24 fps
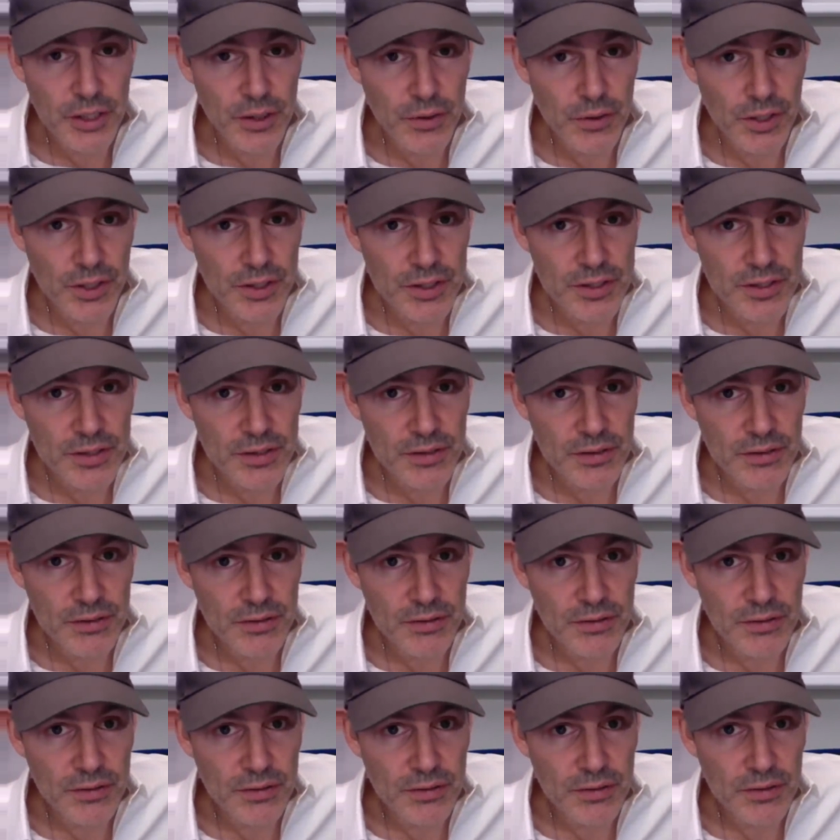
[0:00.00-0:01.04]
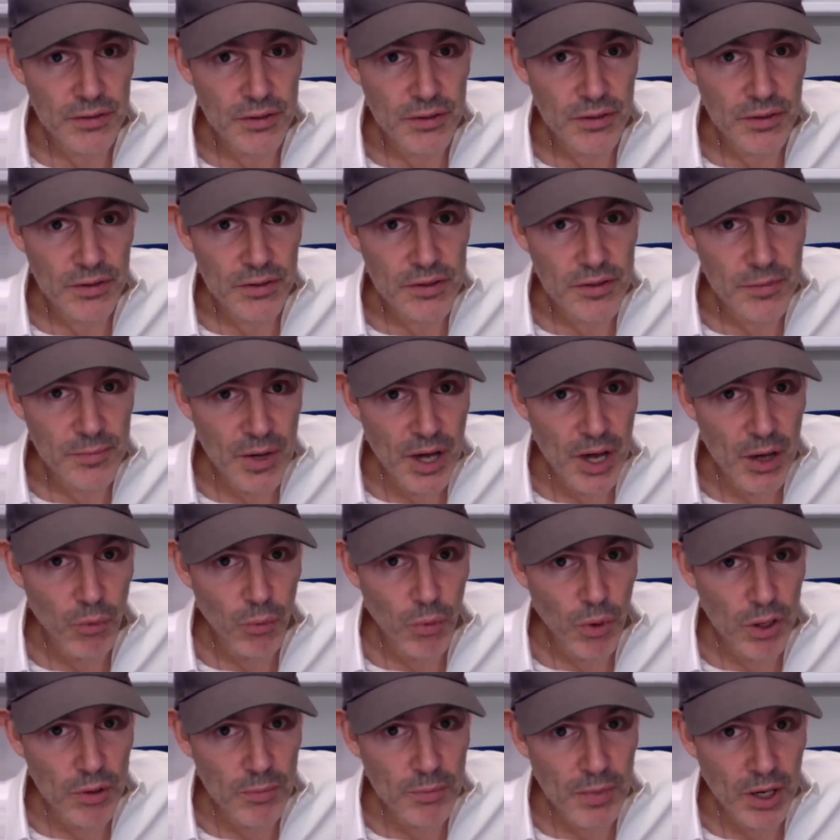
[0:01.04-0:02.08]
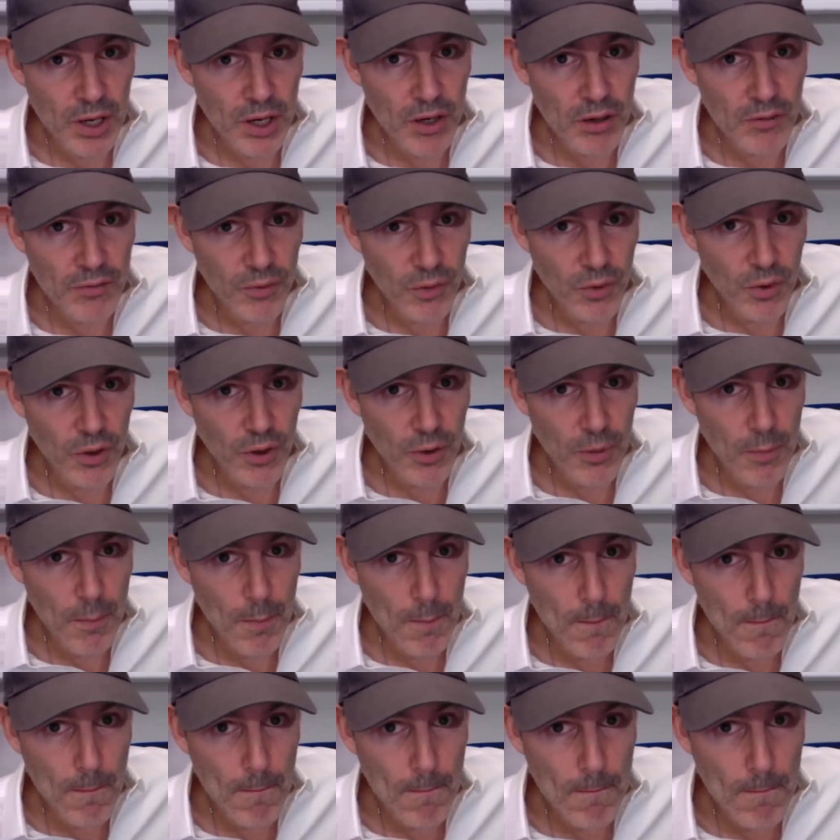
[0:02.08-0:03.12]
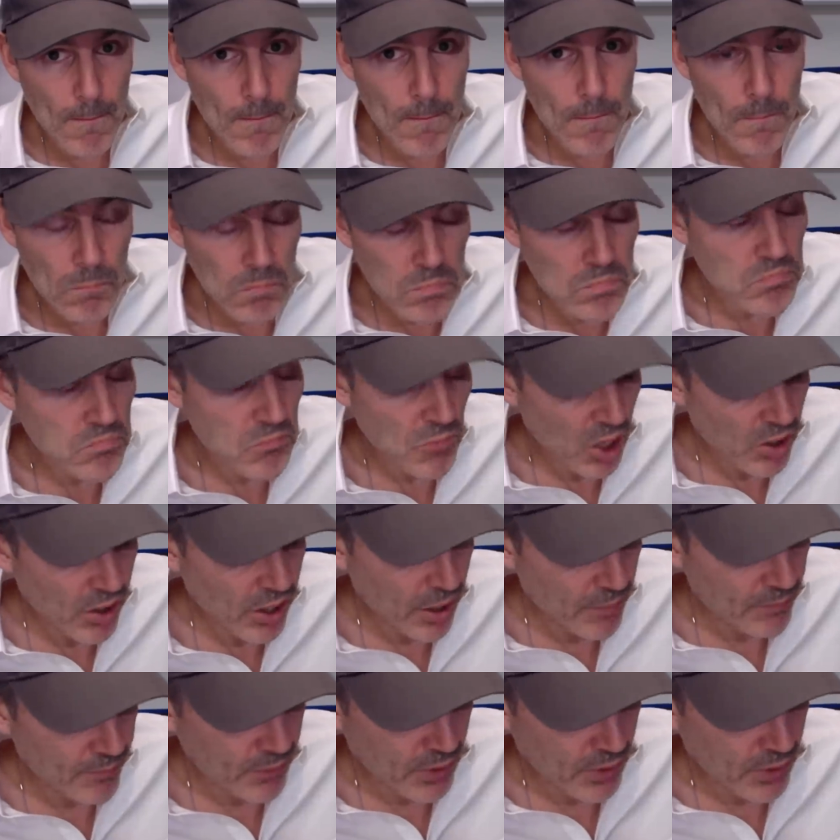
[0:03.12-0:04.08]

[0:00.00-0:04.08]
units to buy one barrel of oil. Okay,